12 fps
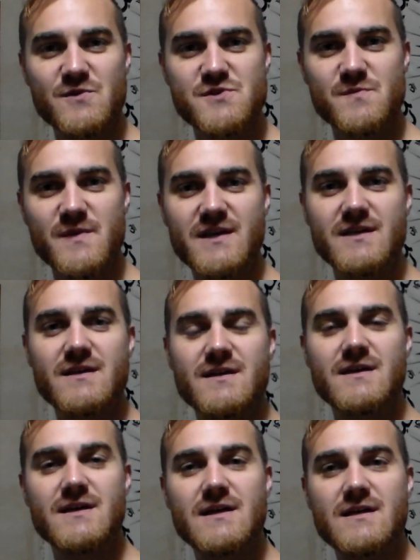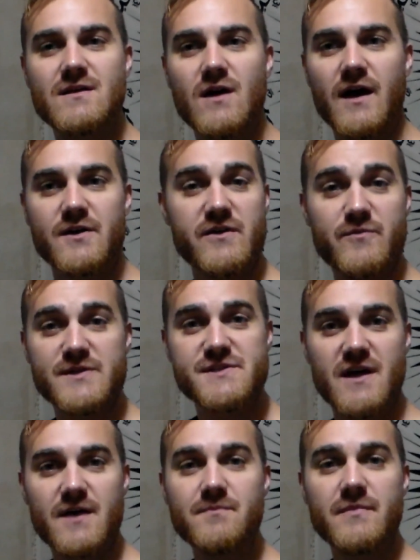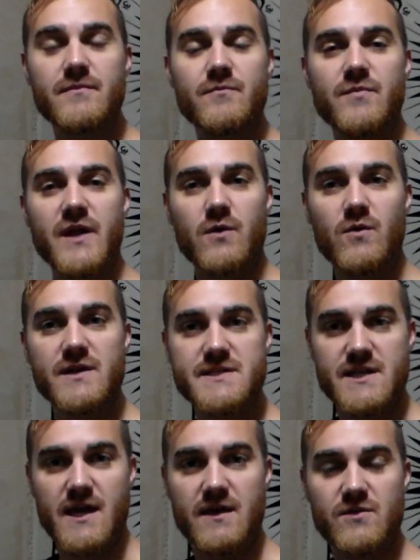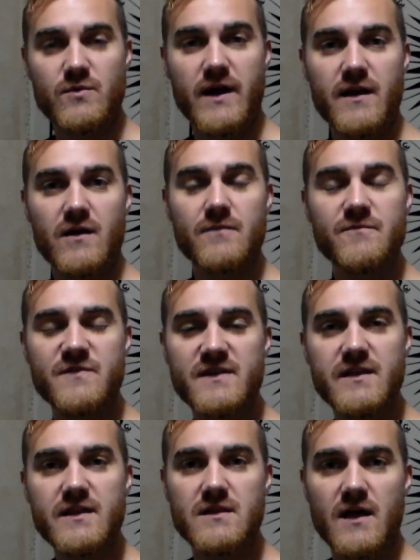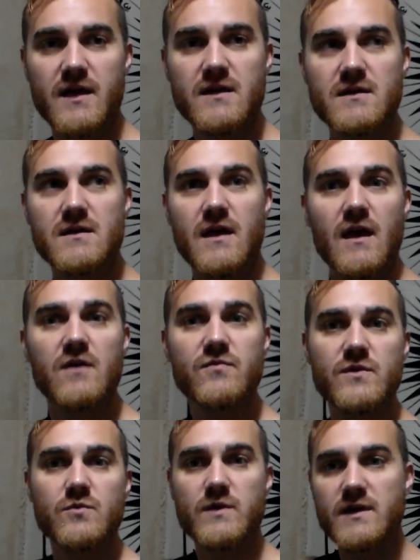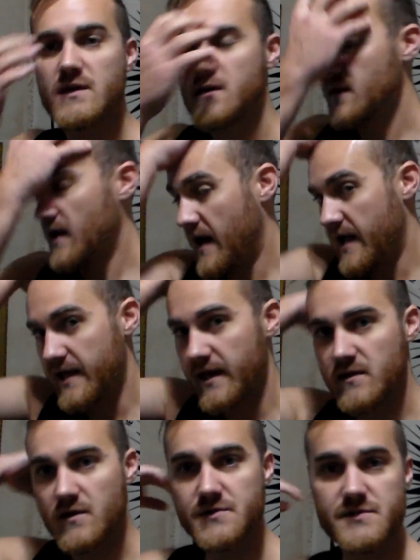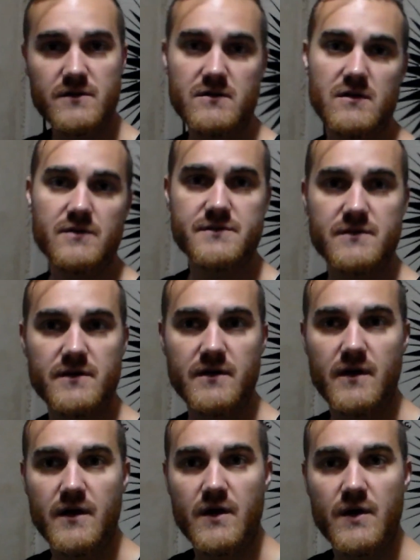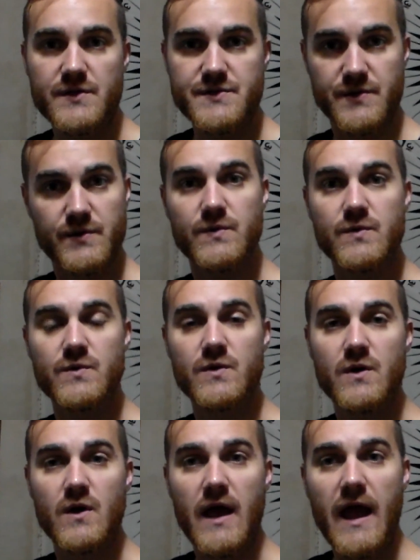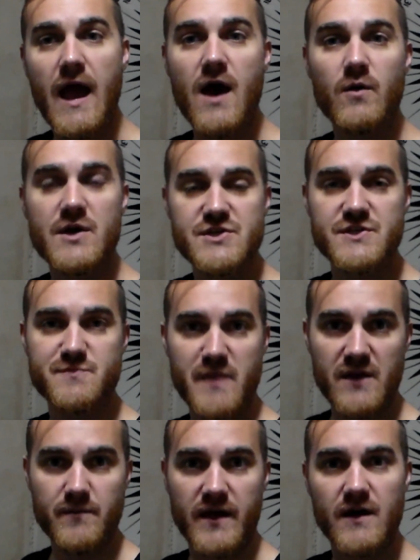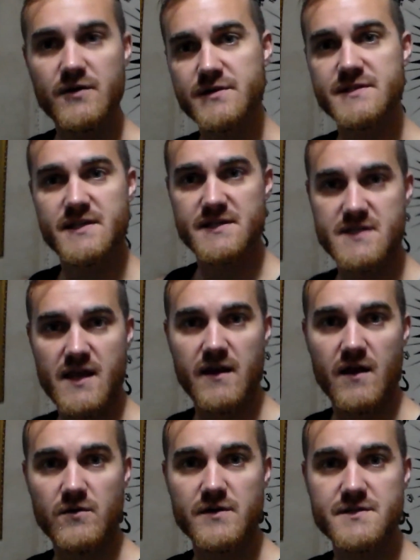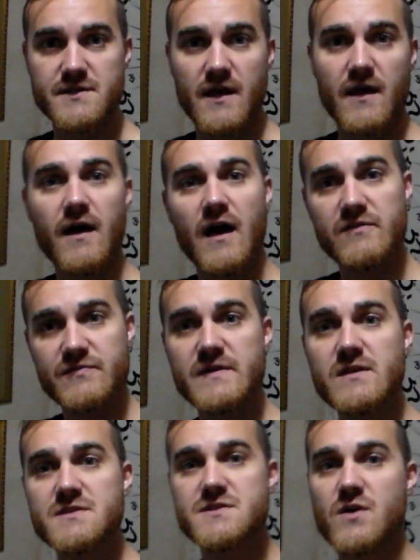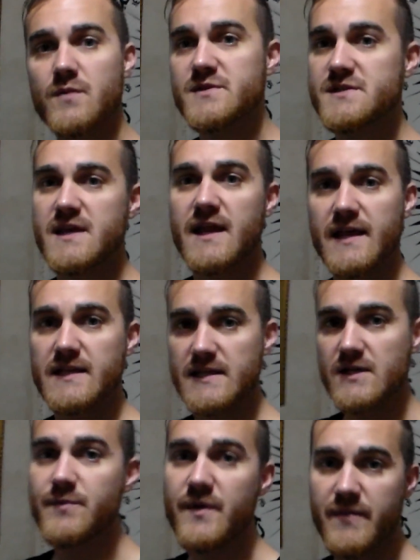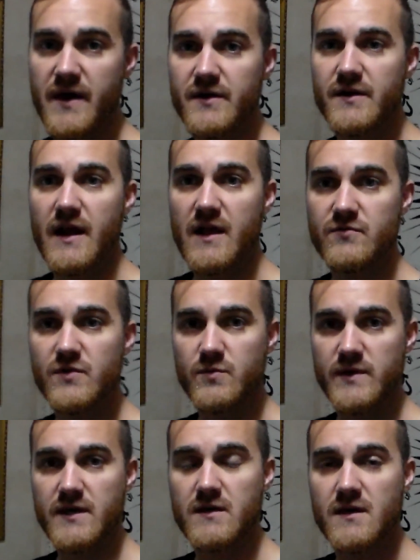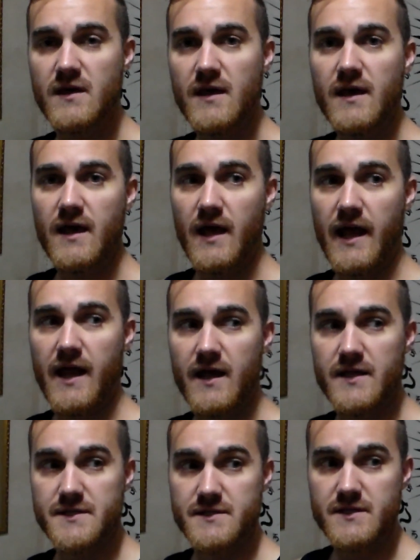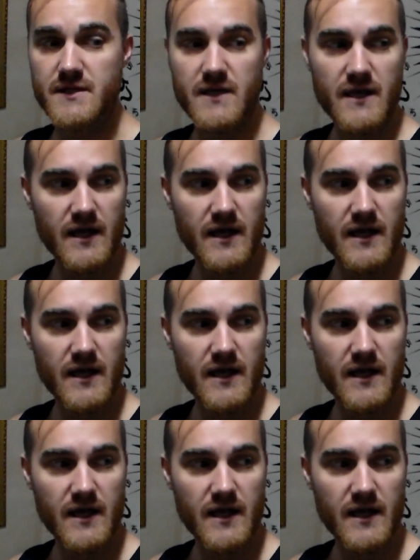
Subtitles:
future me. I don't have much time, but I want to say that right now I'm feeling like every week I get closer and closer to how I should spend my 168 hours. I feel as though I'm just getting a little bit better every week, and